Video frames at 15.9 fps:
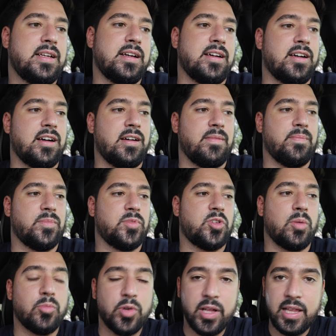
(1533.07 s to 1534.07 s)
Um,
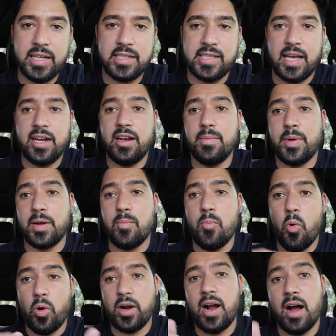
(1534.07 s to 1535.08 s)
so I'm really excited to bring
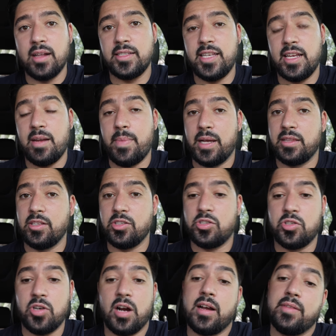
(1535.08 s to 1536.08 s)
more content about this
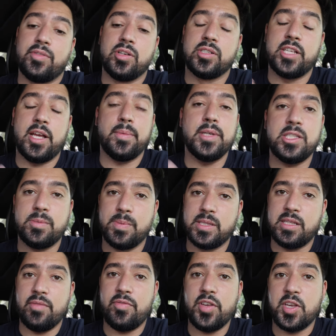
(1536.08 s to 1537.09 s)
truck. If there's something
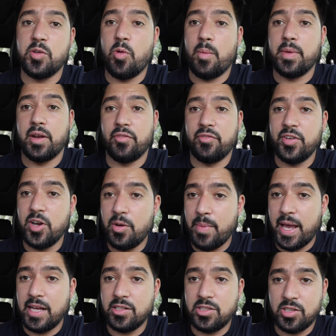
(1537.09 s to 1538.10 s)
specific you want me to film,
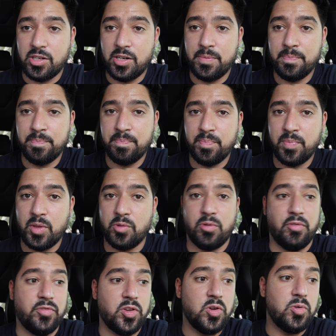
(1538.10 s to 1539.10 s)
answer,
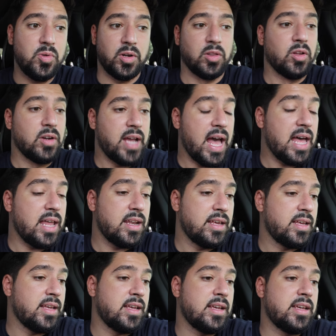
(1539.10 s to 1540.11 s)
review, or look at,
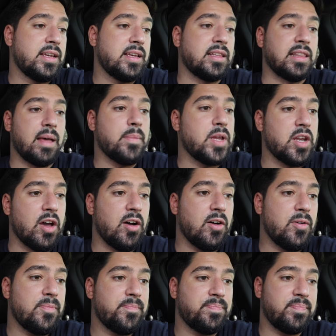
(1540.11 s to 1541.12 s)
let me
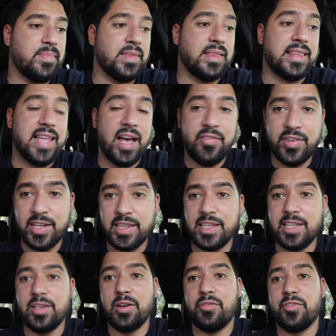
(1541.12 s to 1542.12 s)
know.
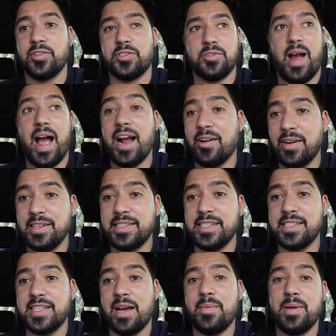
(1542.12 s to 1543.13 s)
Definitely look for drag
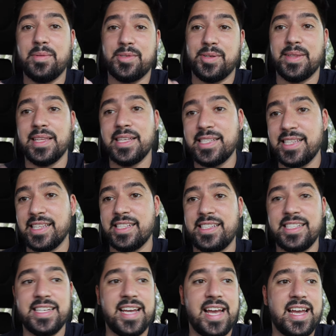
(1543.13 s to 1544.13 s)
races coming between this and the
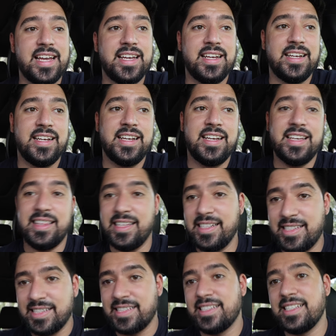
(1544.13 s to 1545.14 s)
C8.
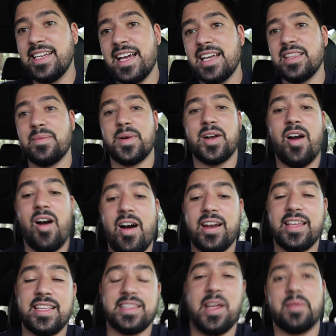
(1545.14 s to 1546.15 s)
This, the C8, and the Macan.
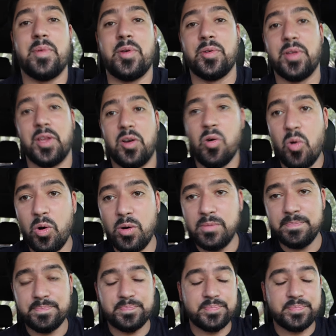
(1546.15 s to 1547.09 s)
I think that'll be really cool.